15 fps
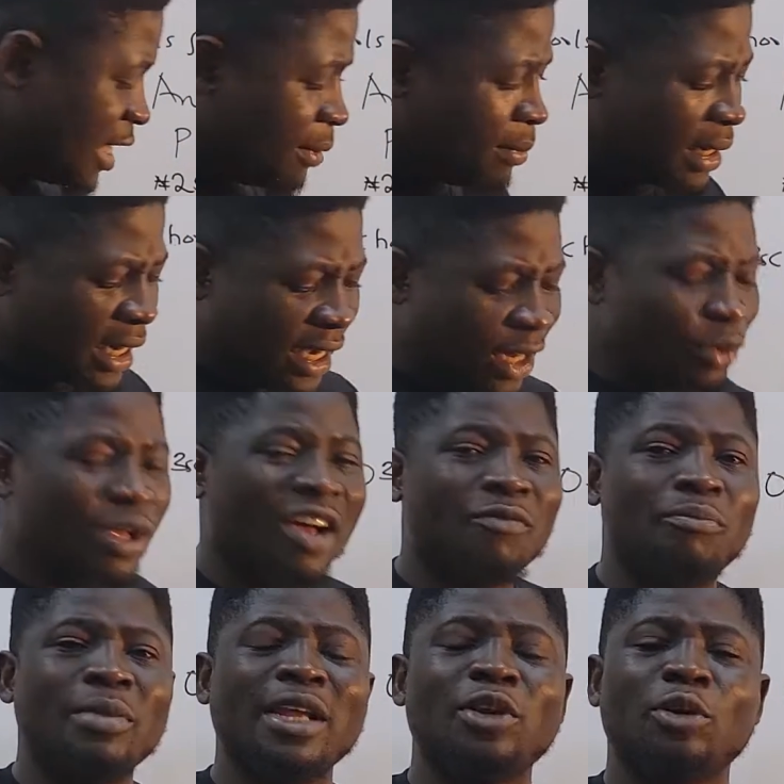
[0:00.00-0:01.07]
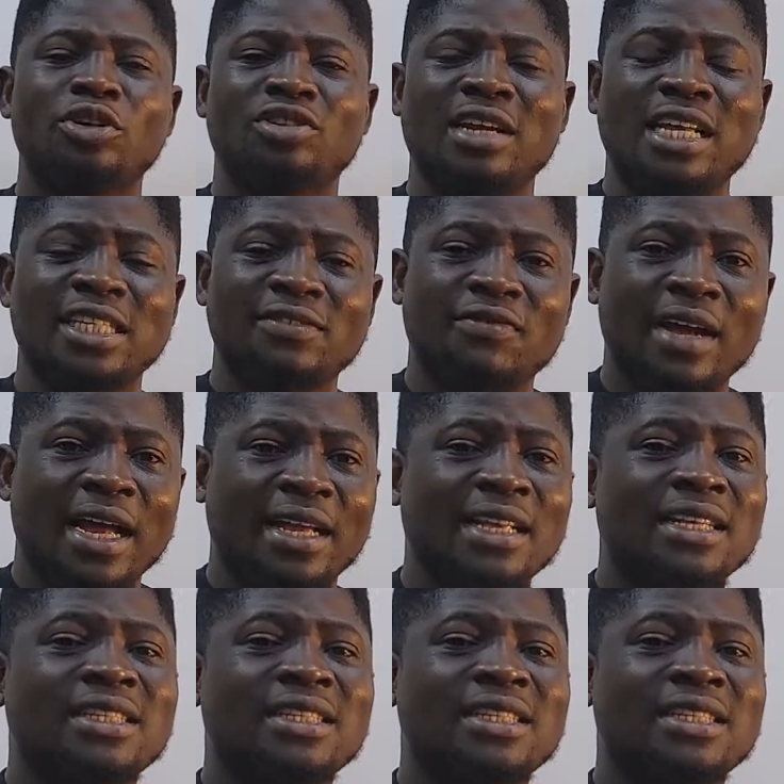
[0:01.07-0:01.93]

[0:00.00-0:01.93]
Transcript: Immediately you have made your transfer,